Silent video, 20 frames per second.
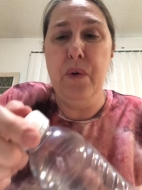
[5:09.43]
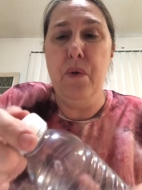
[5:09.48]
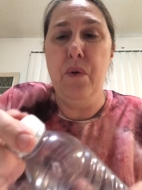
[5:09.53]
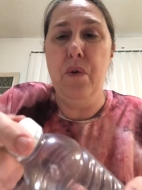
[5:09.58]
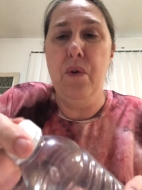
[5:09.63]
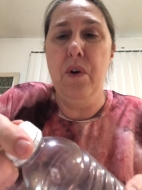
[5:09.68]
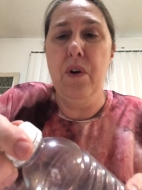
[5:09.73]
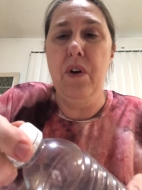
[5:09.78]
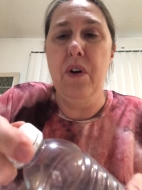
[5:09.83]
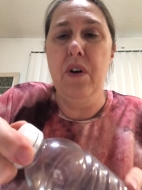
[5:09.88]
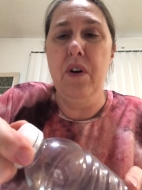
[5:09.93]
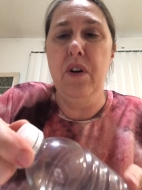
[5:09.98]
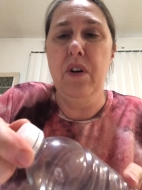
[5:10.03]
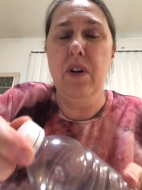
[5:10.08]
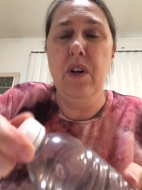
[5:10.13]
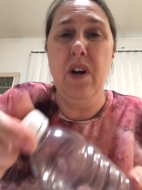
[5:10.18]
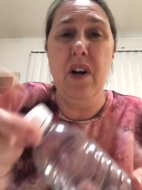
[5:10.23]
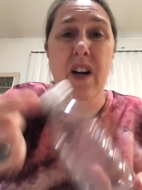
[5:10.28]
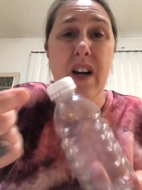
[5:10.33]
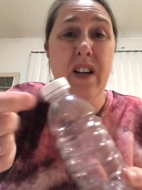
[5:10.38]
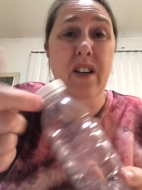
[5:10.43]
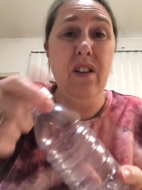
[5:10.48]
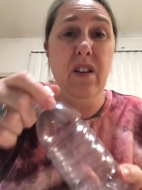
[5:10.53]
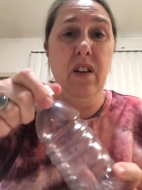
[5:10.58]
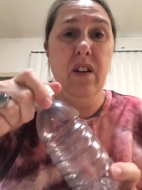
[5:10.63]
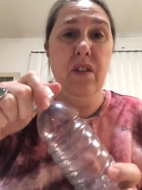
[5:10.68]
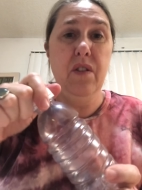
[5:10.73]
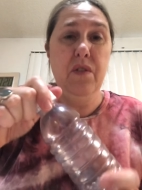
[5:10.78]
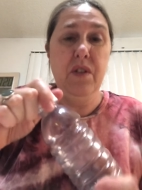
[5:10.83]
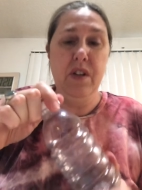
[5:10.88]
or hot
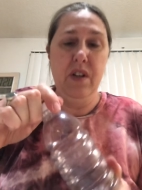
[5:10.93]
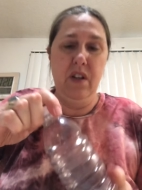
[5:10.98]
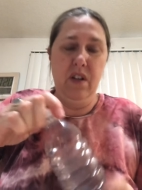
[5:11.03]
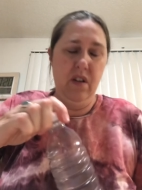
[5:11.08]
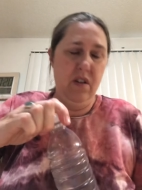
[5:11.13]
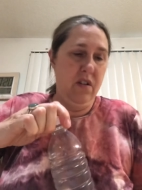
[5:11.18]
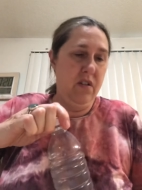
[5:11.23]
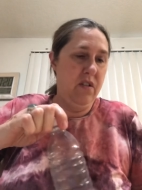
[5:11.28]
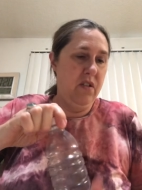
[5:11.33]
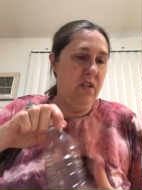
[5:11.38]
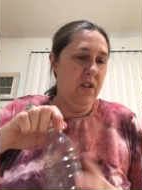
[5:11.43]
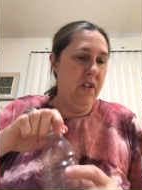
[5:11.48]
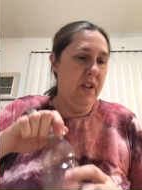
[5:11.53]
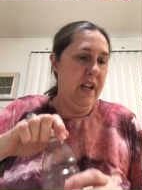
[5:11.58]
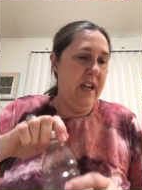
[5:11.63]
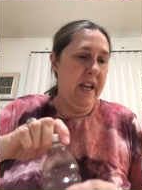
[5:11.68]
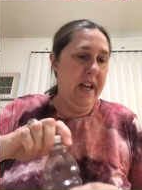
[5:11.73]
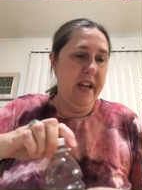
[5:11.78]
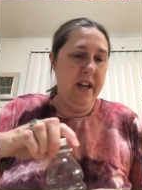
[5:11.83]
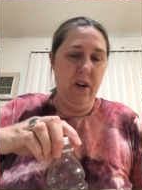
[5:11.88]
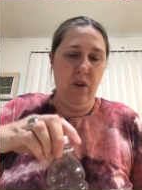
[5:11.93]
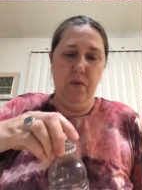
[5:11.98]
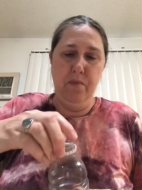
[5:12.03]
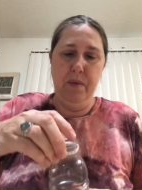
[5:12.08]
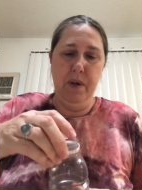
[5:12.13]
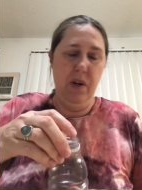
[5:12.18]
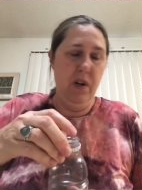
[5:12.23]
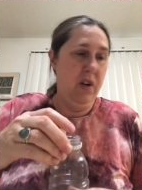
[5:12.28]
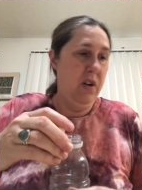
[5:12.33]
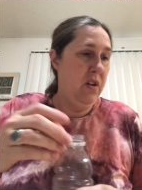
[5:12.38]
glue to so they can't
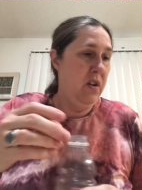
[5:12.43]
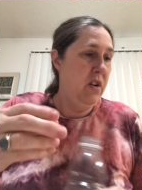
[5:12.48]
open it.